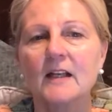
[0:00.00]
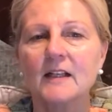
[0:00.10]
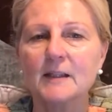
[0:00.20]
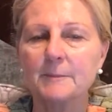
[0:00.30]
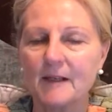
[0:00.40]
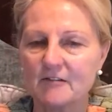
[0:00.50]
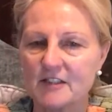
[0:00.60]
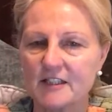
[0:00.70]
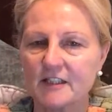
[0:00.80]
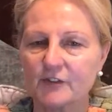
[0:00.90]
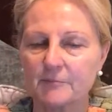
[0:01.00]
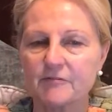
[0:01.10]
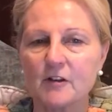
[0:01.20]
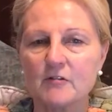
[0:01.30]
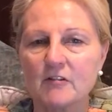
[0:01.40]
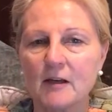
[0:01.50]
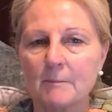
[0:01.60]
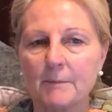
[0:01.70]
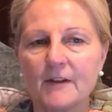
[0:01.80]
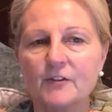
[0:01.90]
Clean parenting is a
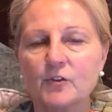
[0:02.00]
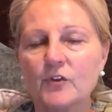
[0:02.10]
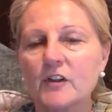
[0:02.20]
program based on